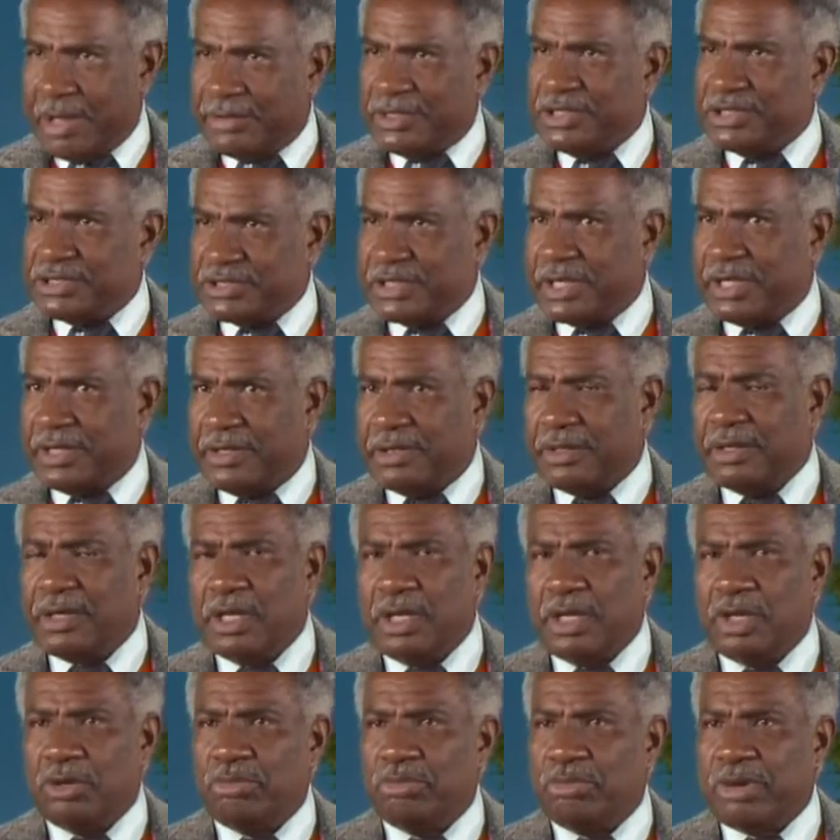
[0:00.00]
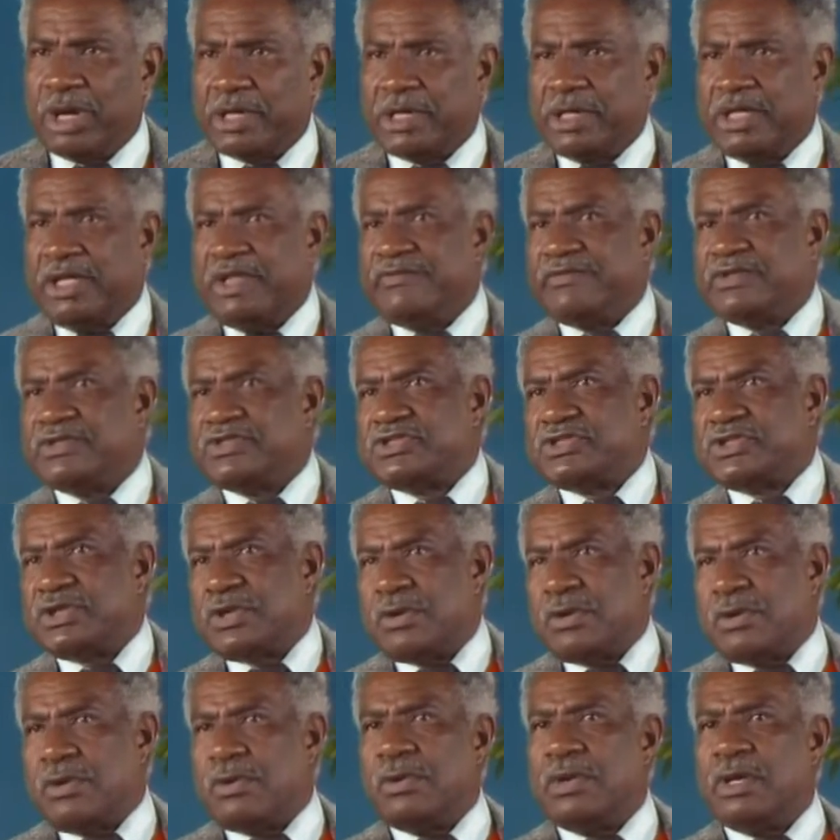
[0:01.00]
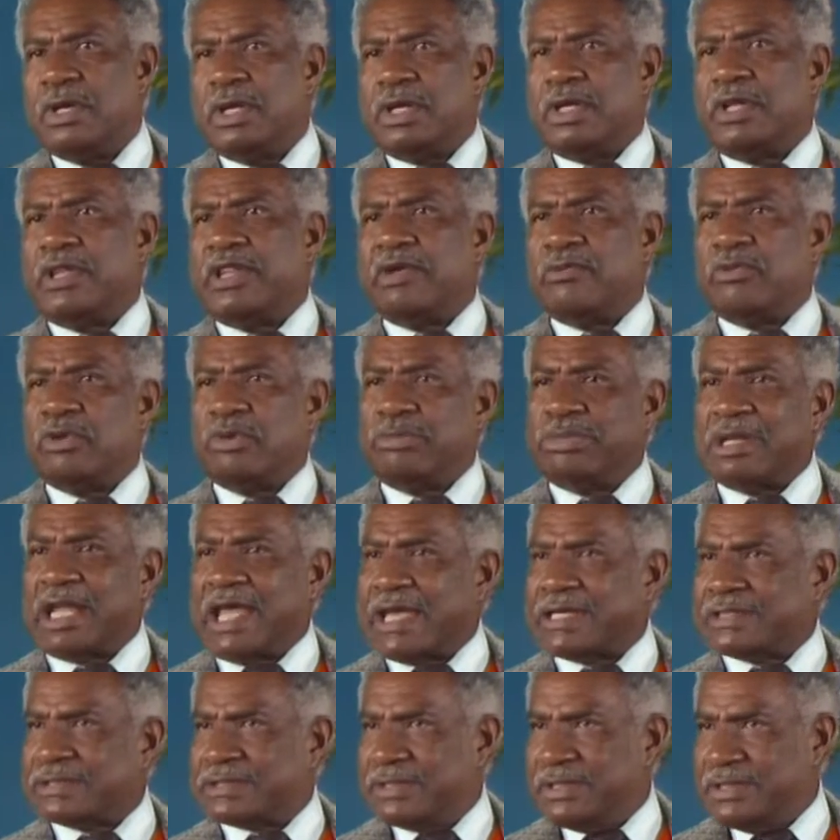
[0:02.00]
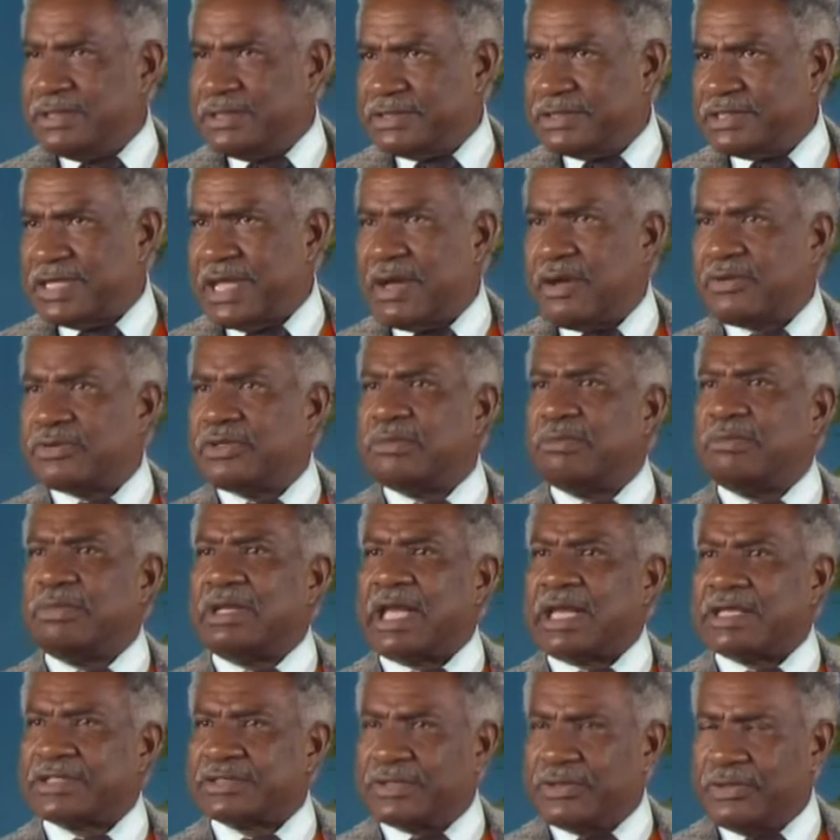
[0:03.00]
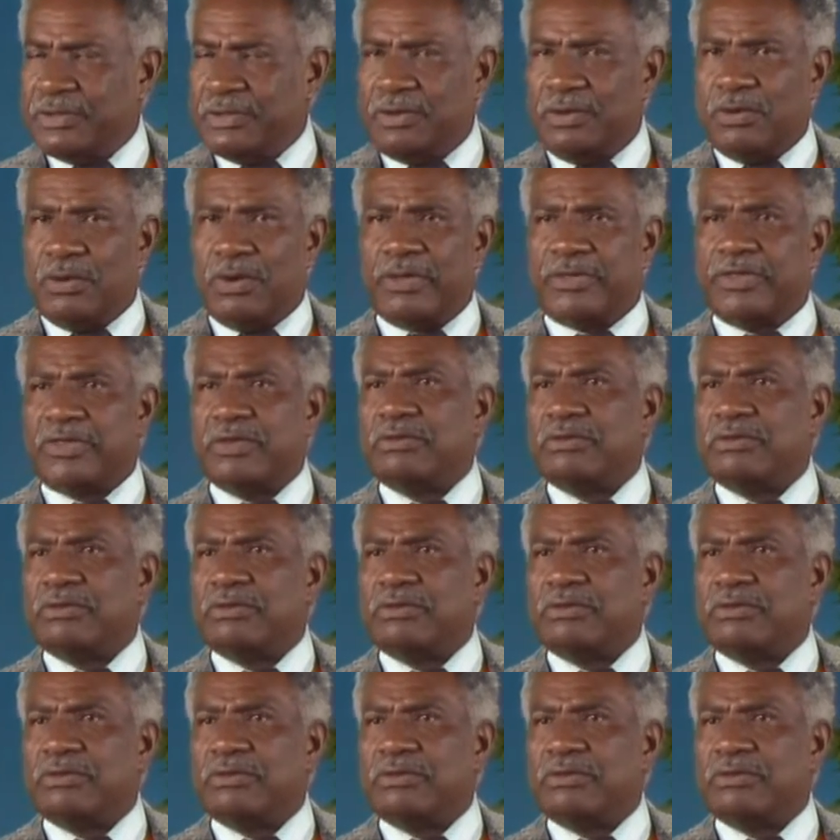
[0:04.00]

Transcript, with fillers: each other. But even so, there were blacks in the South and blacks in the North.